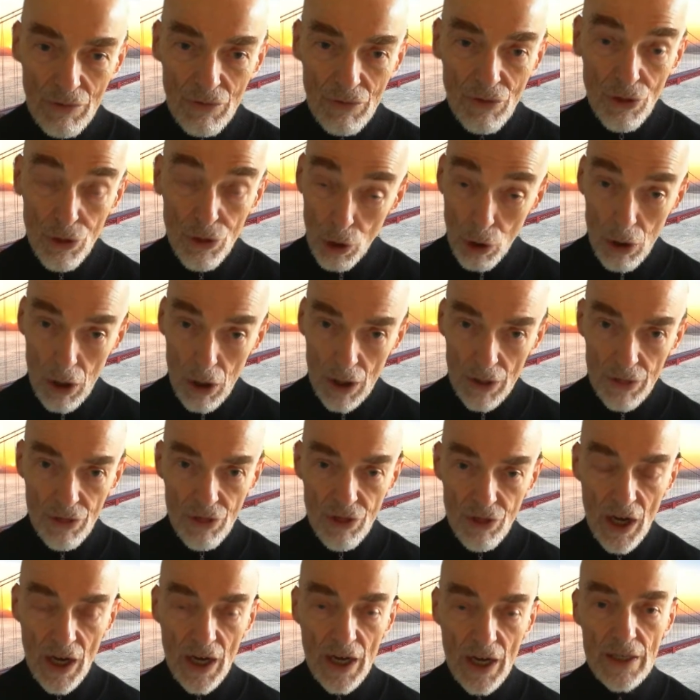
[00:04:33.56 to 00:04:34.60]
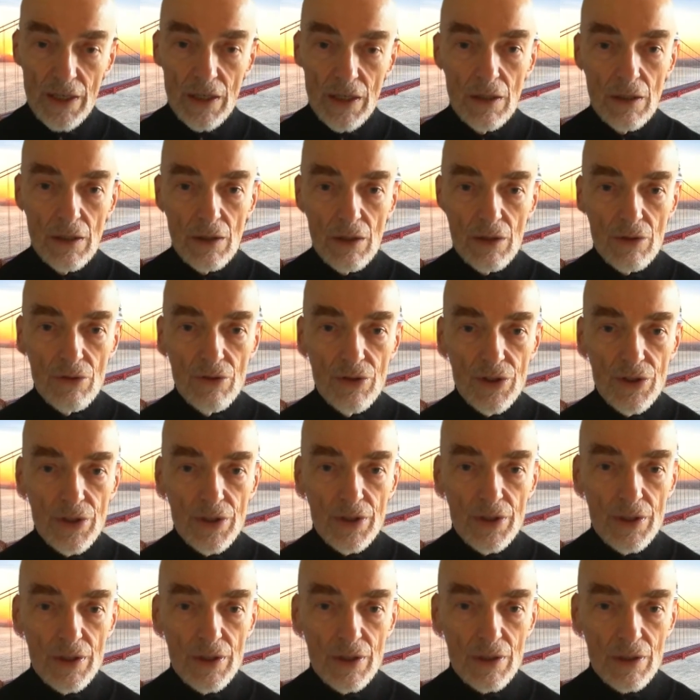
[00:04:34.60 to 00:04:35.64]
thought that
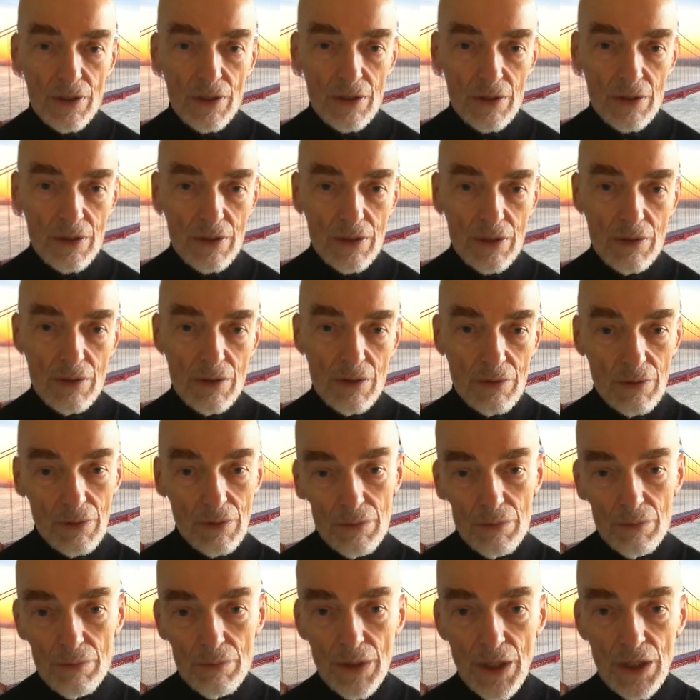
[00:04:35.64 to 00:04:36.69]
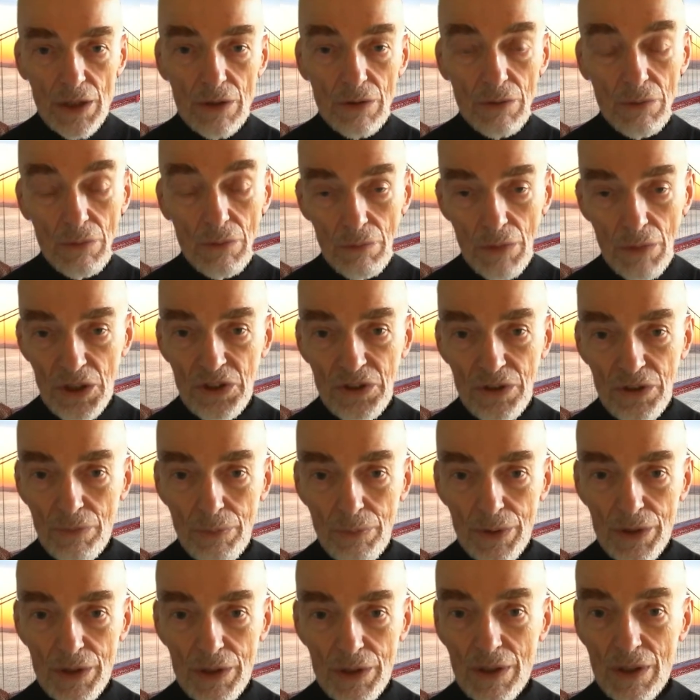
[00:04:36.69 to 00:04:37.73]
the mailer must have
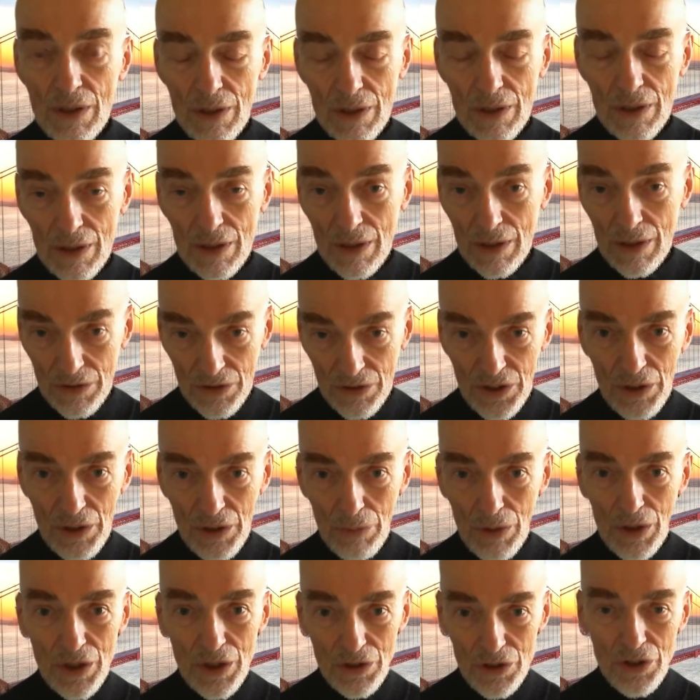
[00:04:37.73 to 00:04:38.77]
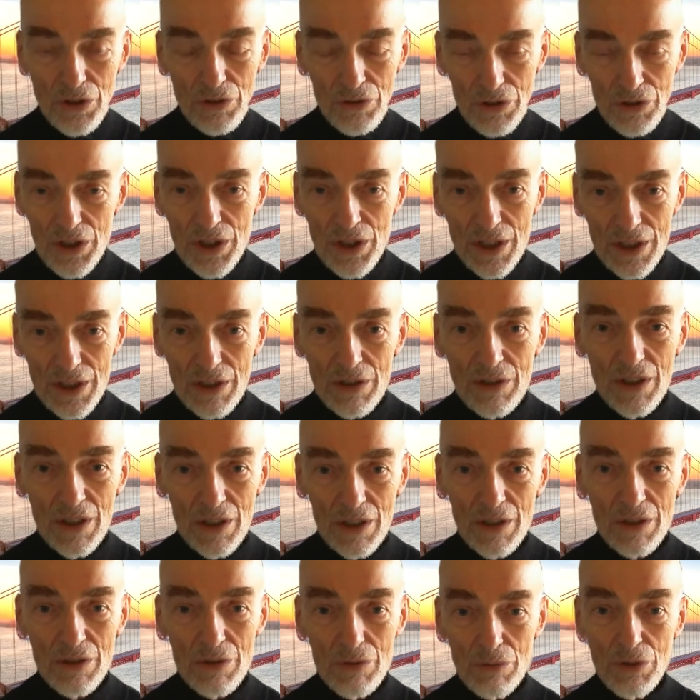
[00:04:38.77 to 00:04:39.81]
been someone associated
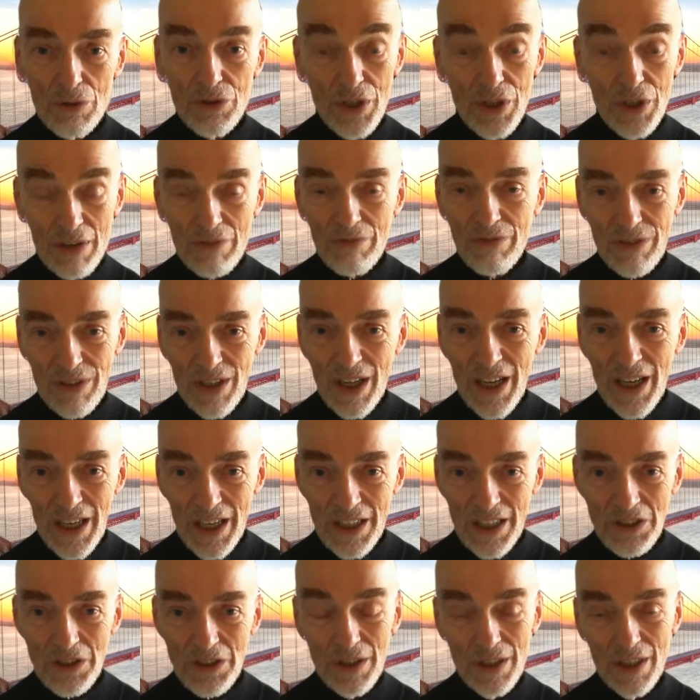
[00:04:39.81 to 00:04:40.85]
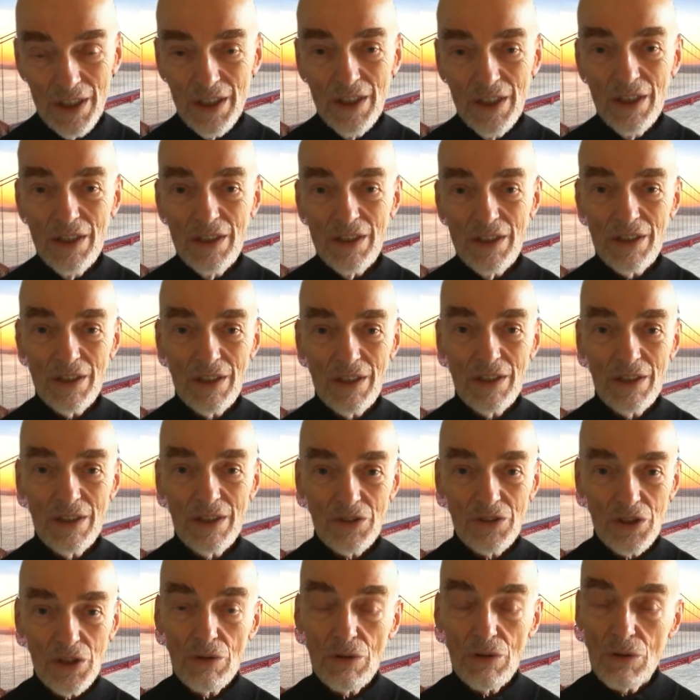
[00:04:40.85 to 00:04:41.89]
with that flask.
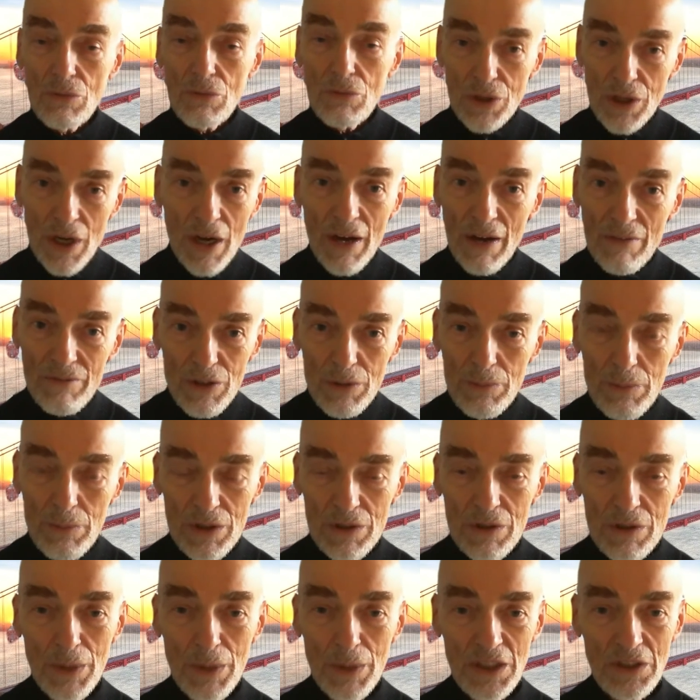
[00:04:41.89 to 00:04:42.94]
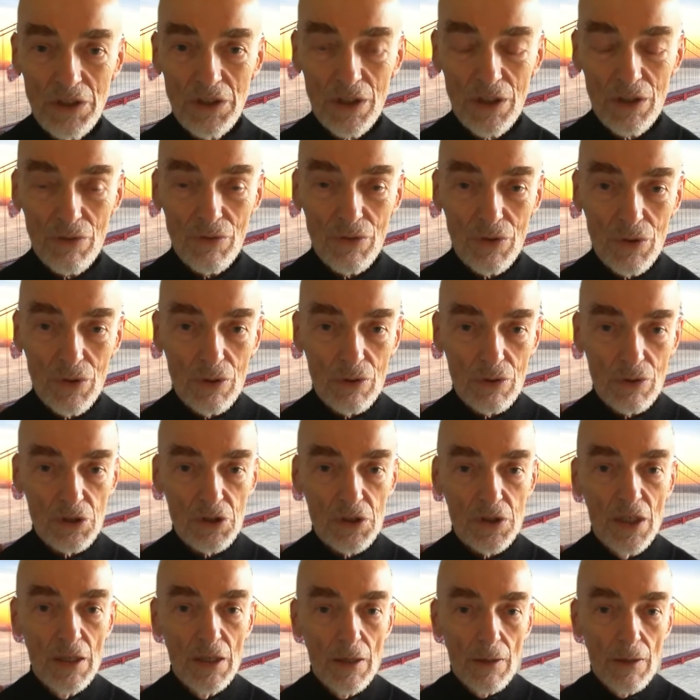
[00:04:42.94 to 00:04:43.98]
So it would have to be domestic, of
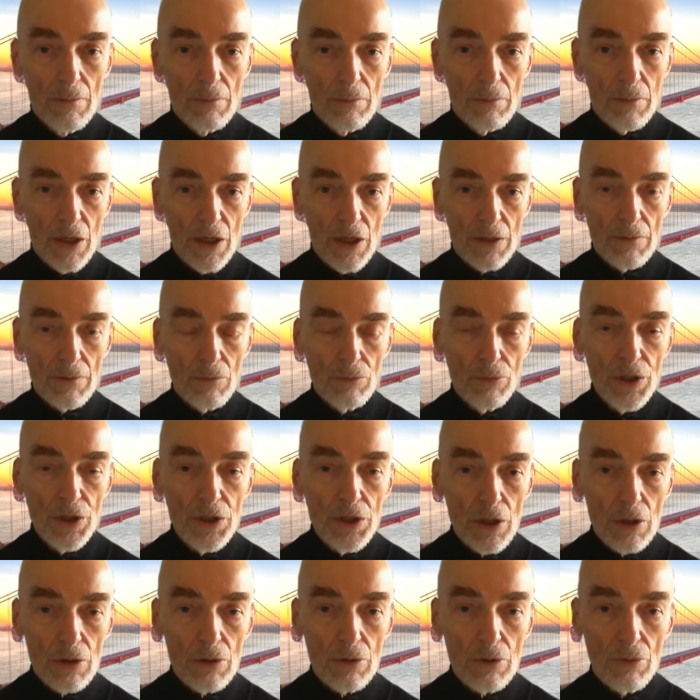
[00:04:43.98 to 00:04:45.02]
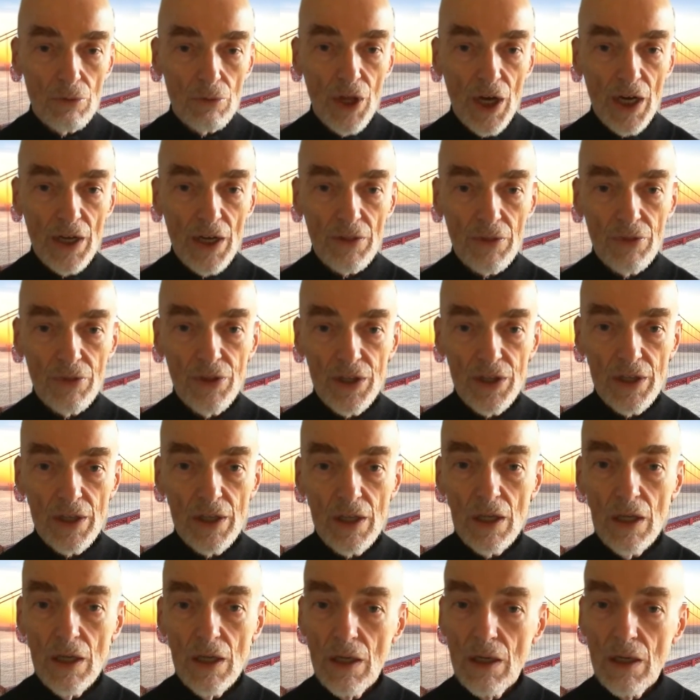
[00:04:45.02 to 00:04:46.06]
course, but we know that the